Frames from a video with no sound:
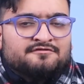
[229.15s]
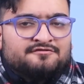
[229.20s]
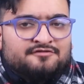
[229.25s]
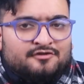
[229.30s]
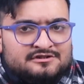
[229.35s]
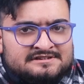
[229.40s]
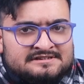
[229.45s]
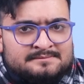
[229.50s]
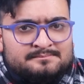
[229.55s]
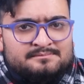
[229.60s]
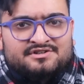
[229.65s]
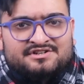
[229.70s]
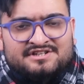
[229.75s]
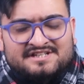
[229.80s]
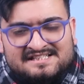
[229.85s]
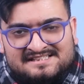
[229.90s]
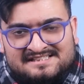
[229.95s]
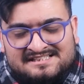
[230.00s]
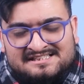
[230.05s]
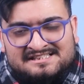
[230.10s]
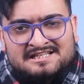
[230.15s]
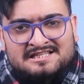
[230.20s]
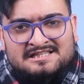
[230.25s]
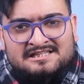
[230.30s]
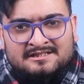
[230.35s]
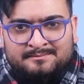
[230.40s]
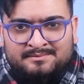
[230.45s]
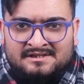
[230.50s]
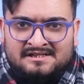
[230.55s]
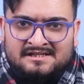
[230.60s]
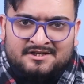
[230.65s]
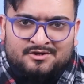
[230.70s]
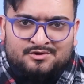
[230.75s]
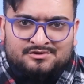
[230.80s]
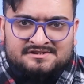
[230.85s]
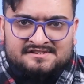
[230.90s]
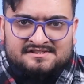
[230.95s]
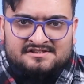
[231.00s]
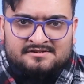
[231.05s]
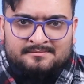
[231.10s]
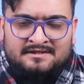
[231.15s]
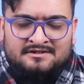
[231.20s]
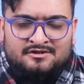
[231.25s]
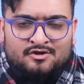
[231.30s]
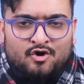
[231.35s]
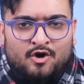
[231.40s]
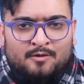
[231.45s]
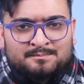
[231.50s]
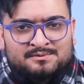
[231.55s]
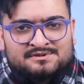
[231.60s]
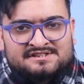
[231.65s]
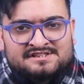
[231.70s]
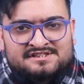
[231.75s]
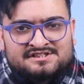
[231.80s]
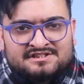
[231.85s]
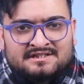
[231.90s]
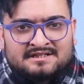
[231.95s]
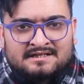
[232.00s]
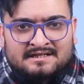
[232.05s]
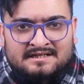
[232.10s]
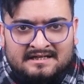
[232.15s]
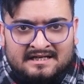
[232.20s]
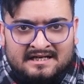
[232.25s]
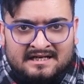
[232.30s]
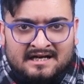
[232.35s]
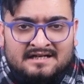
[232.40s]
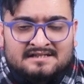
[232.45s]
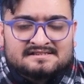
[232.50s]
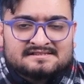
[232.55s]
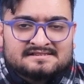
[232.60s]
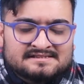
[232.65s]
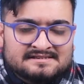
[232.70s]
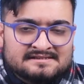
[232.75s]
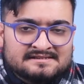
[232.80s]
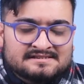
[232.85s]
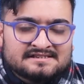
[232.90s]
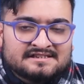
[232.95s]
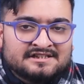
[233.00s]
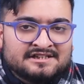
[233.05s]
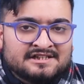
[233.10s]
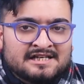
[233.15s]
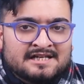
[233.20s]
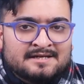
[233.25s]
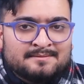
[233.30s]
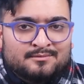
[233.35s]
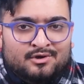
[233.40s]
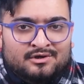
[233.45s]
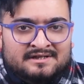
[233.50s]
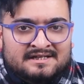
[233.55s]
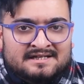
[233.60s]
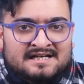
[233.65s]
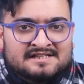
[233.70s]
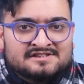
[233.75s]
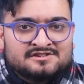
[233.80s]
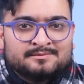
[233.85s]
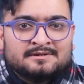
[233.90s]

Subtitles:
for some reason, the liberal ecosystem and the opposition in India since early morning has